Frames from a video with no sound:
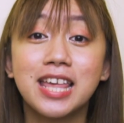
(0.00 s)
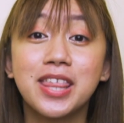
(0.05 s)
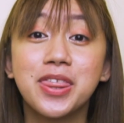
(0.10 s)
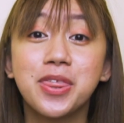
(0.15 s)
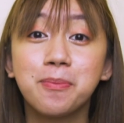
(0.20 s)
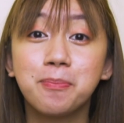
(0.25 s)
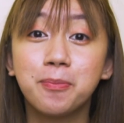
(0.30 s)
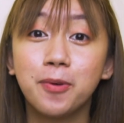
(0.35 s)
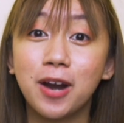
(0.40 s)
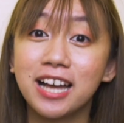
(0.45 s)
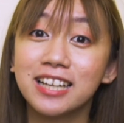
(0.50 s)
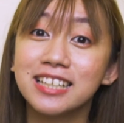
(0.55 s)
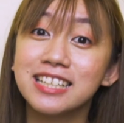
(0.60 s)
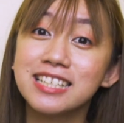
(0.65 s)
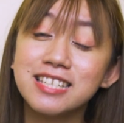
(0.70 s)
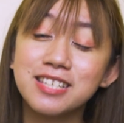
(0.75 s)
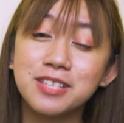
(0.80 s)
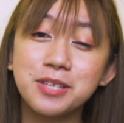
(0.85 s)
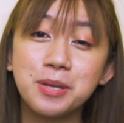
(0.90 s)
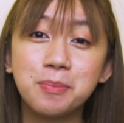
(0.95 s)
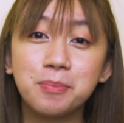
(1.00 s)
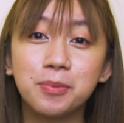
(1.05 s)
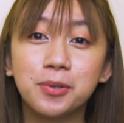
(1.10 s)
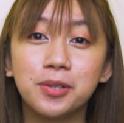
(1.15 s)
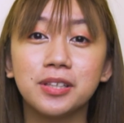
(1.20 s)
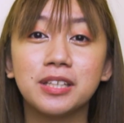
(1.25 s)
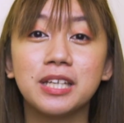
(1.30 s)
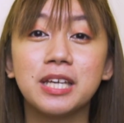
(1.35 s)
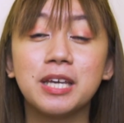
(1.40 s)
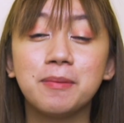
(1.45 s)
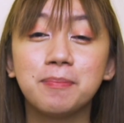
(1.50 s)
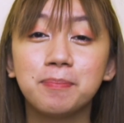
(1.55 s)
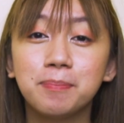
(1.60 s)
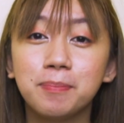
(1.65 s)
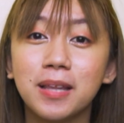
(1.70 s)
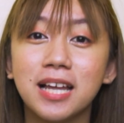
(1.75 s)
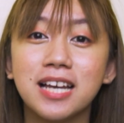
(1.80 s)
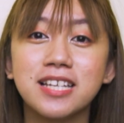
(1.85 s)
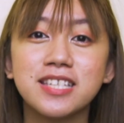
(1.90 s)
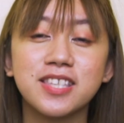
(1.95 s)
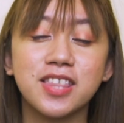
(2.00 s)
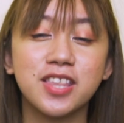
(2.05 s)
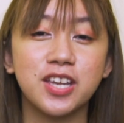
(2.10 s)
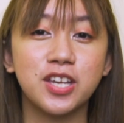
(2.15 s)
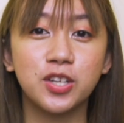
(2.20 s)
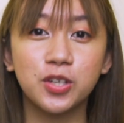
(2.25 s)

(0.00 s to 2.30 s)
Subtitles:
the bracket symbol implies the